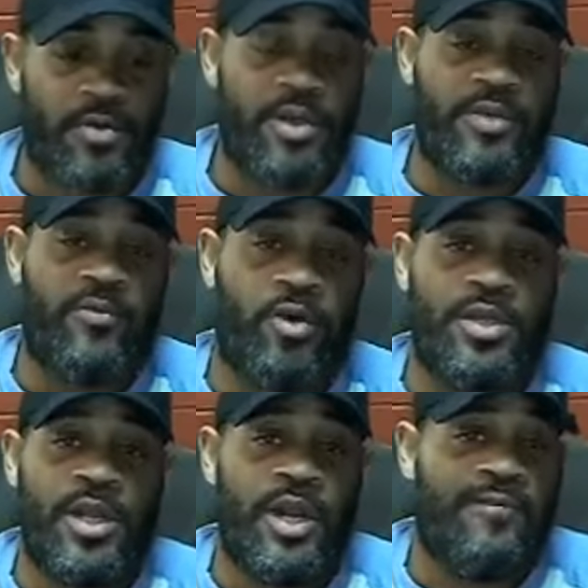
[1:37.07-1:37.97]
Corinthians
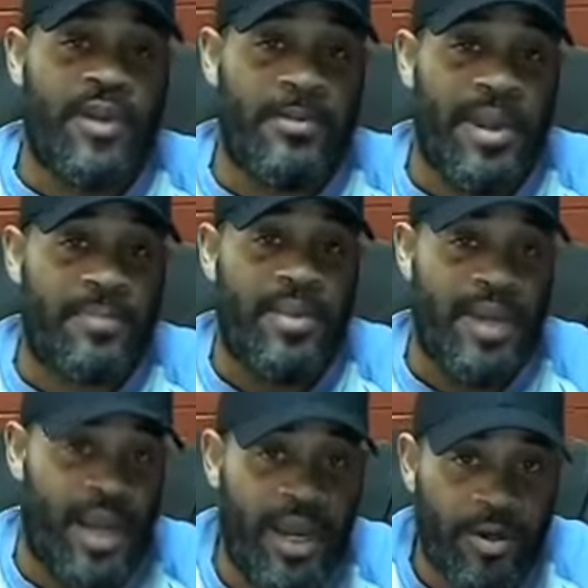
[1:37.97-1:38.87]
14 that if any man
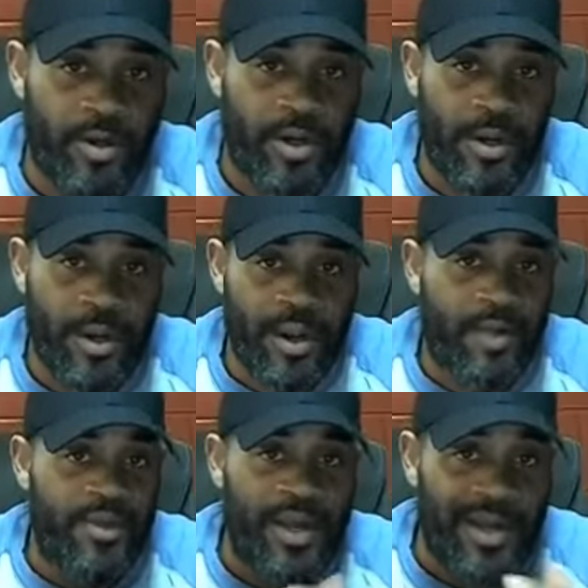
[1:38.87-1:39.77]
be ignorant,
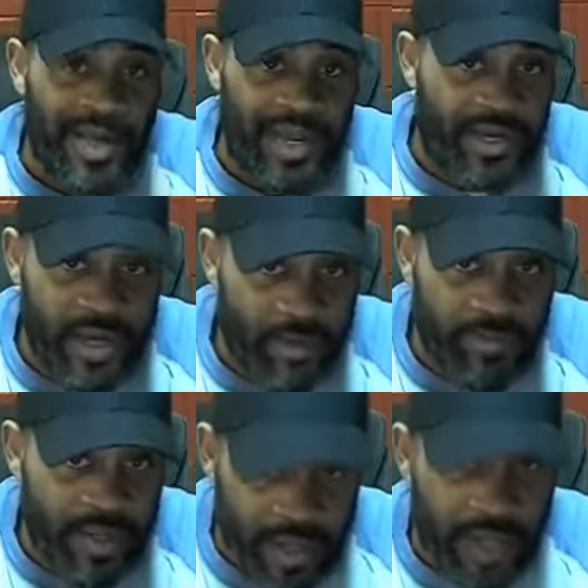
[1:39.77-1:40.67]
then let him
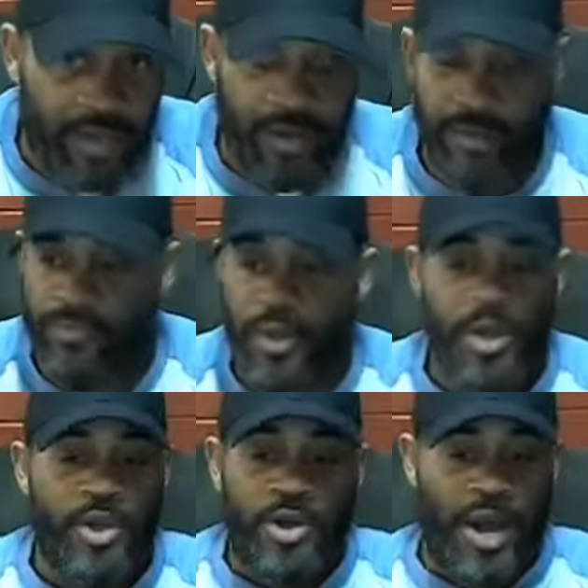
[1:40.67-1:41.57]
be ignorant.
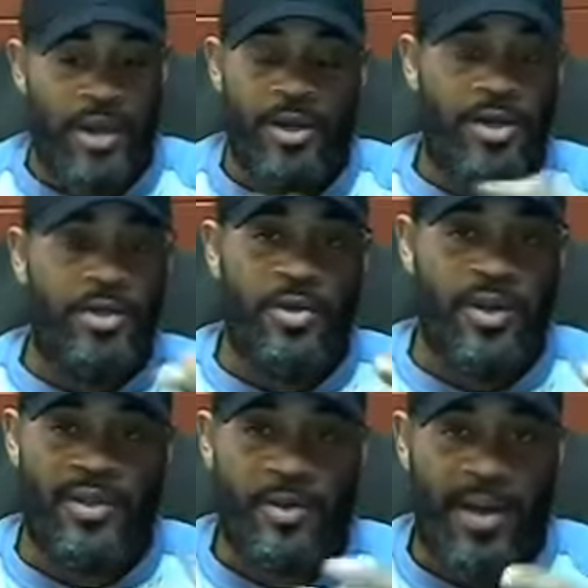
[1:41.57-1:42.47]
You're not going to do
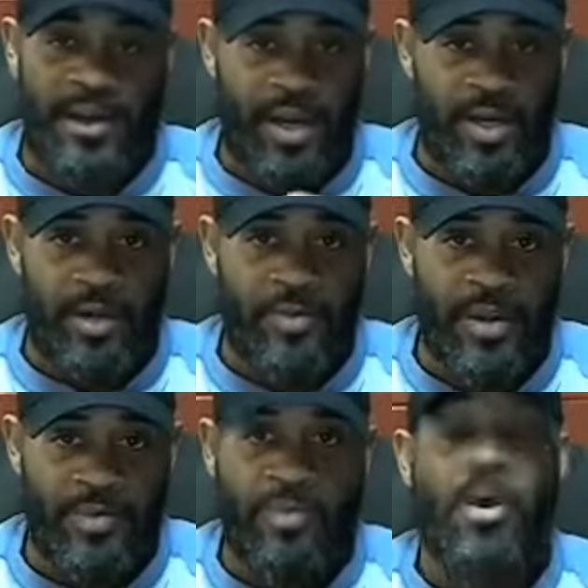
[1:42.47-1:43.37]
nothing about ignorant
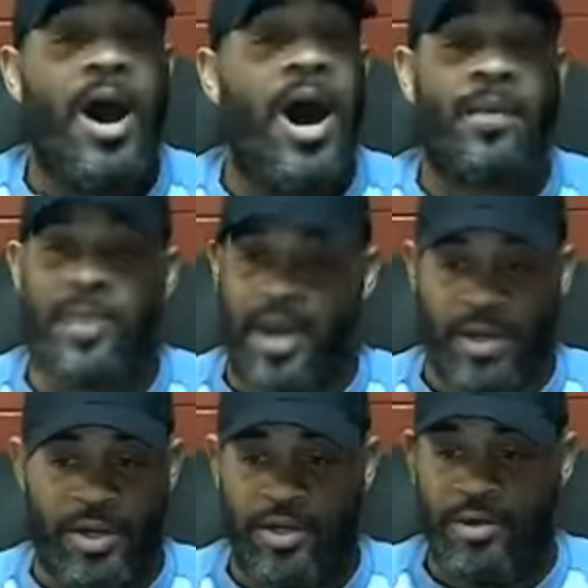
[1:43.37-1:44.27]
people. I'm not
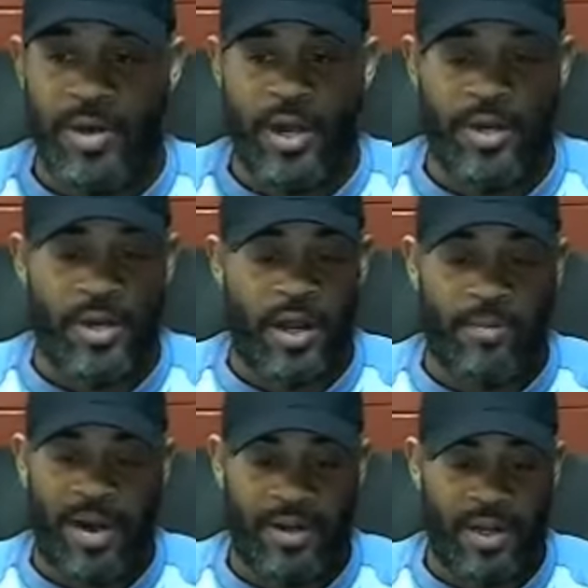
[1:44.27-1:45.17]
going to do nothing
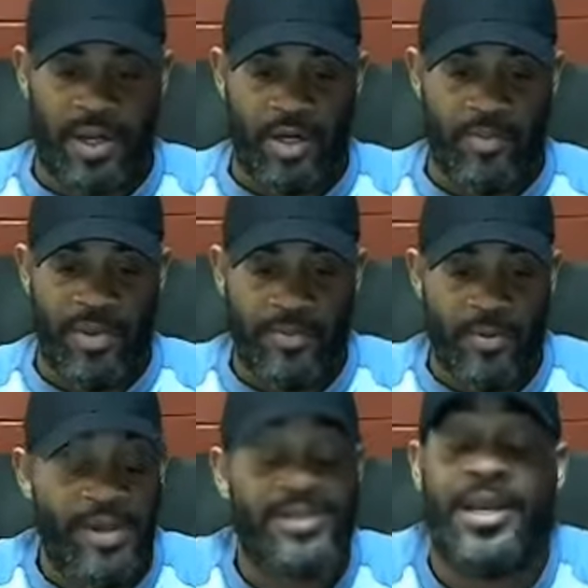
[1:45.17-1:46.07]
about ignorant
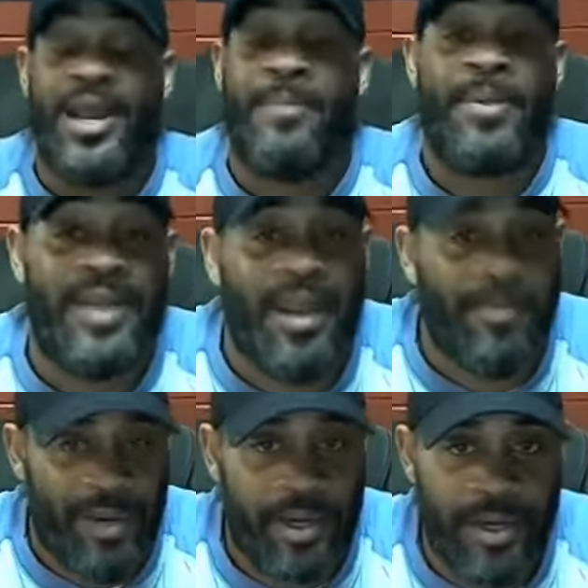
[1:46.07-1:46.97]
people. It's an
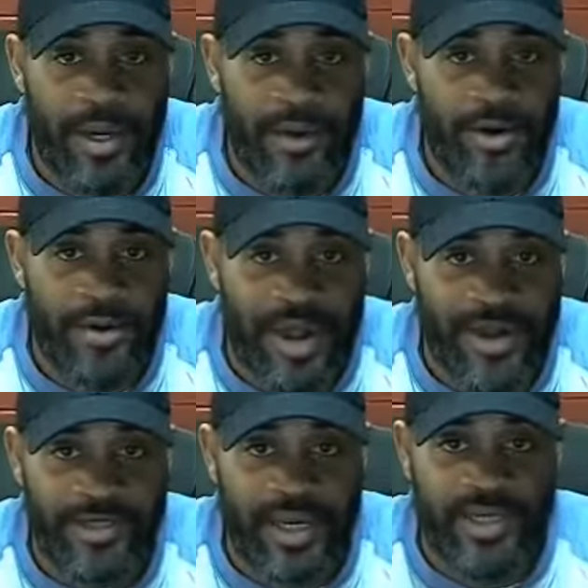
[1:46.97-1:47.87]
epidemic here in the
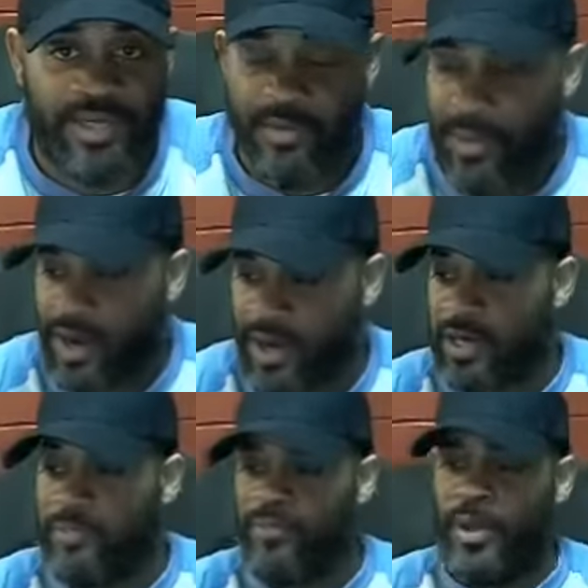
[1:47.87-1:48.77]
United States of America.